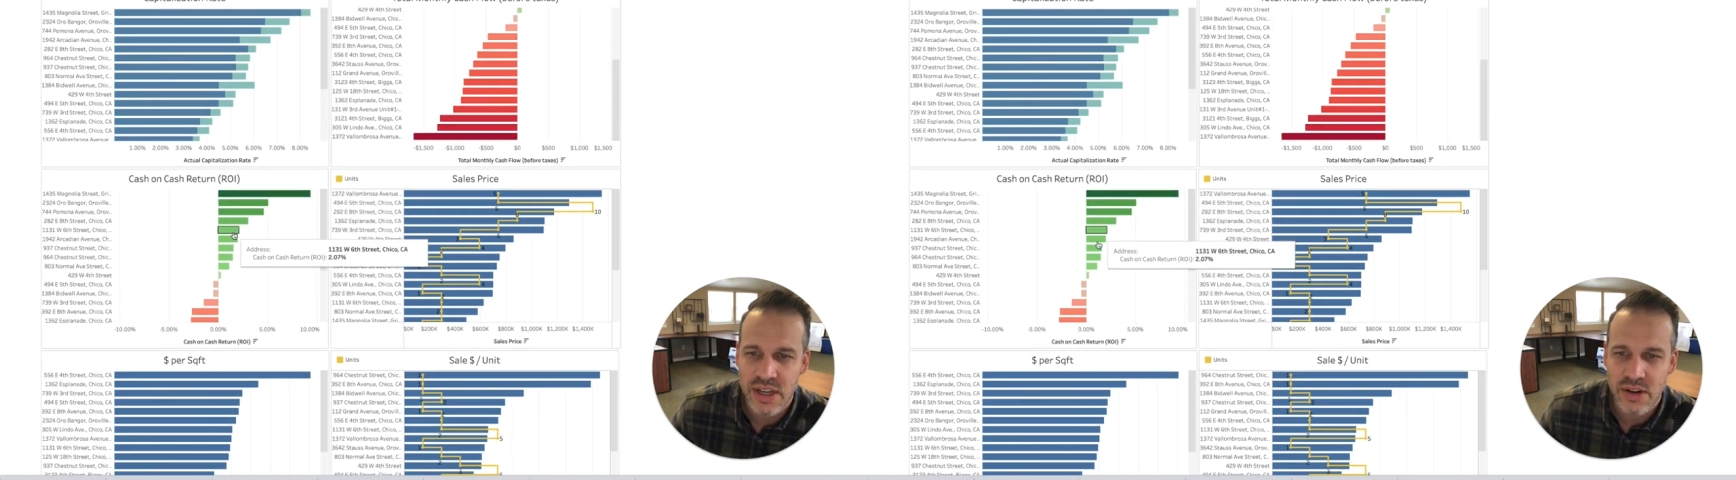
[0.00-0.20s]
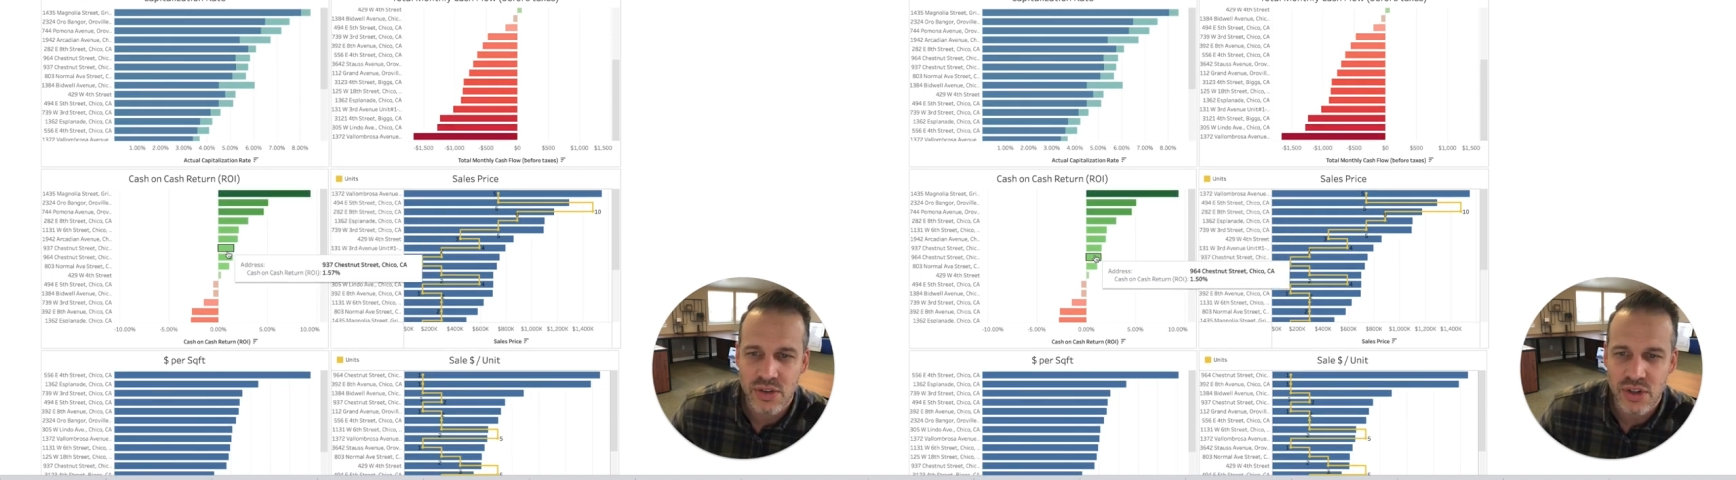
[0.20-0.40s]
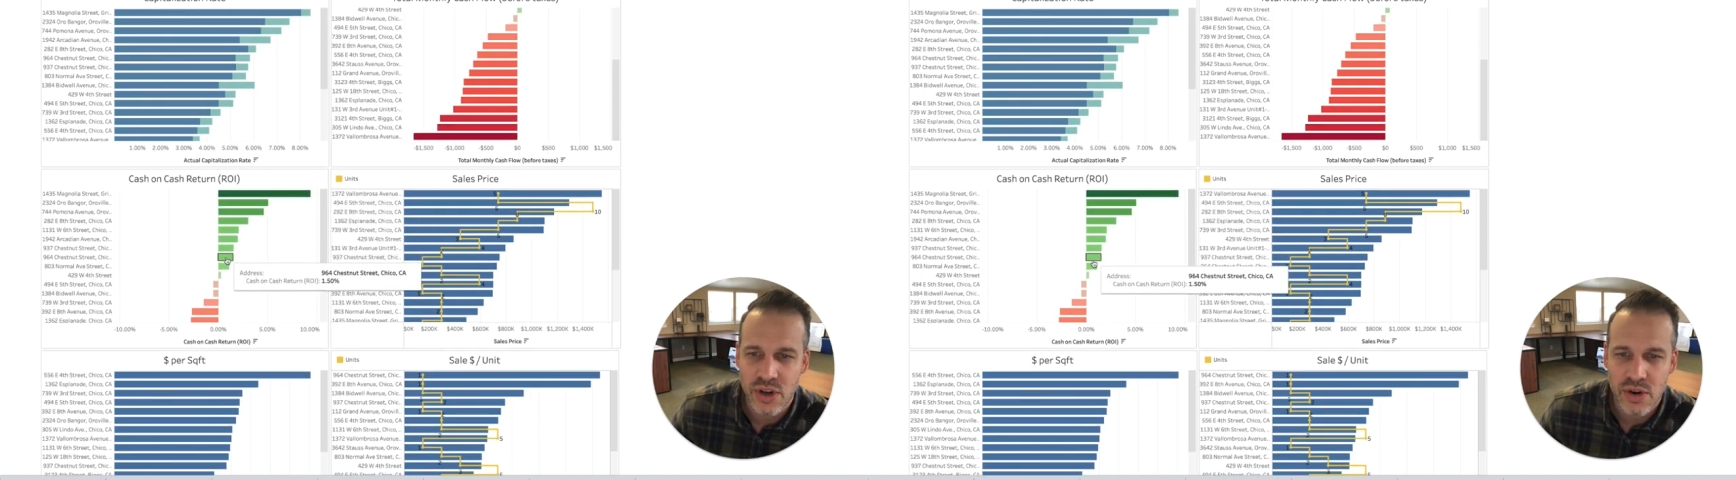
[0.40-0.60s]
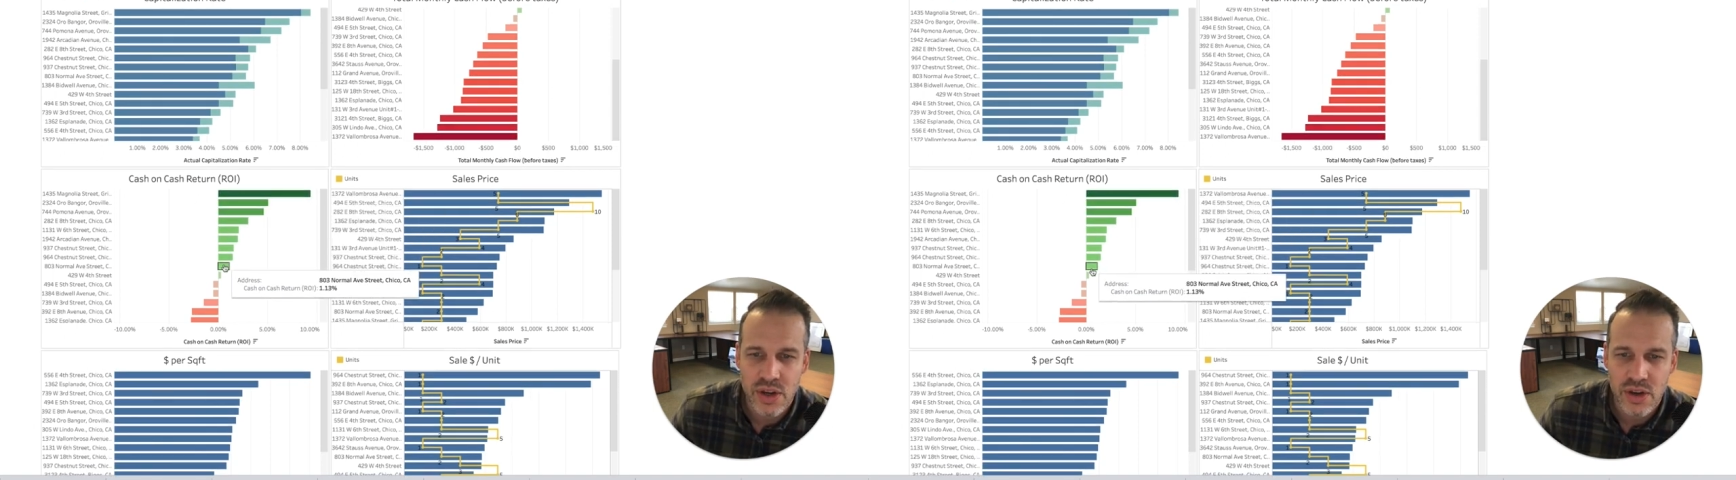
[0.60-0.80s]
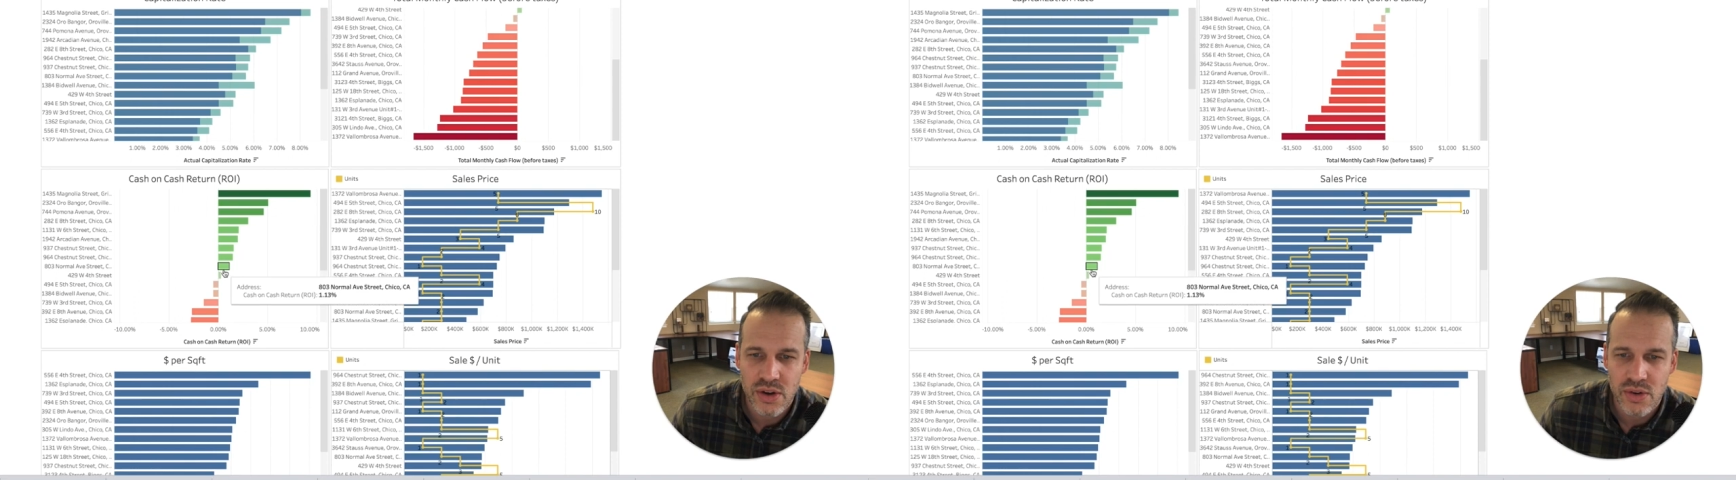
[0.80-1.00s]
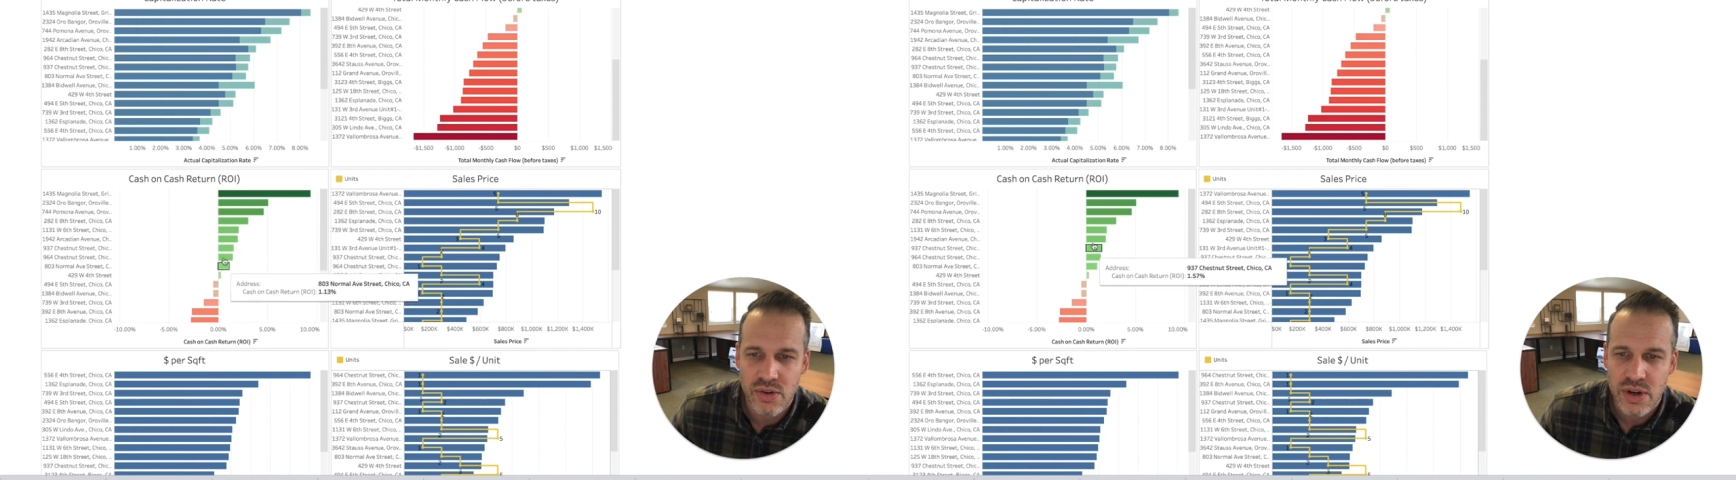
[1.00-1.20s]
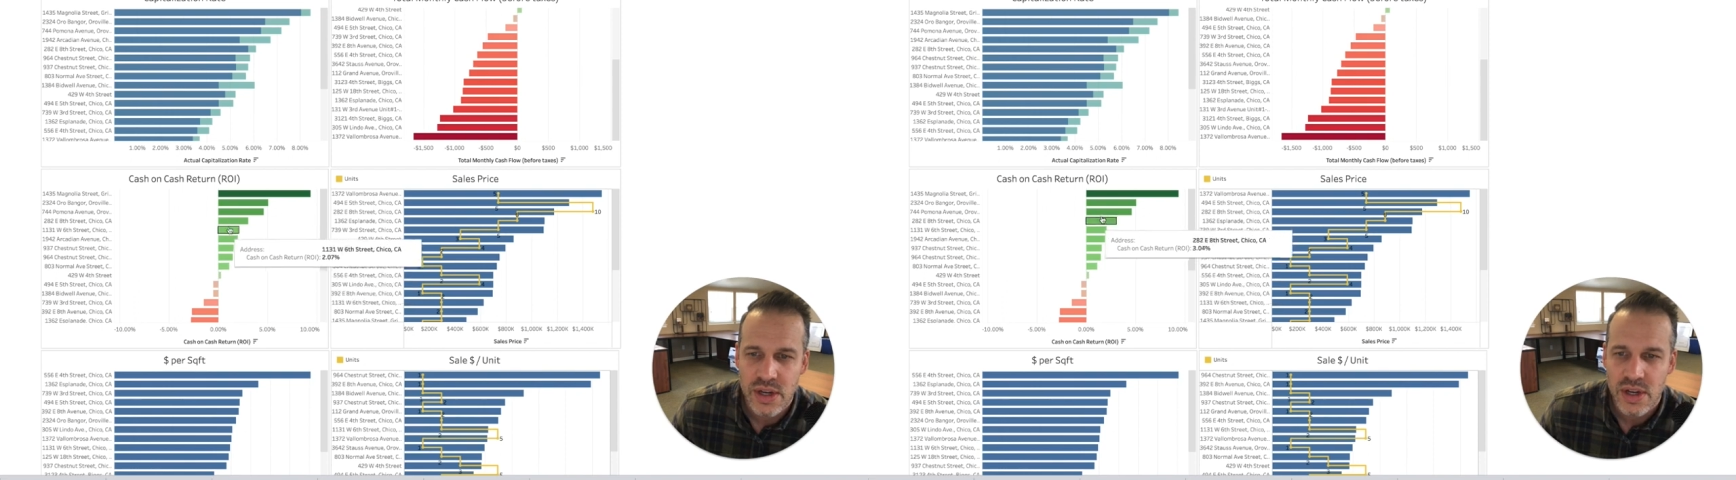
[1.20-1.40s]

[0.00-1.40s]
It'll show you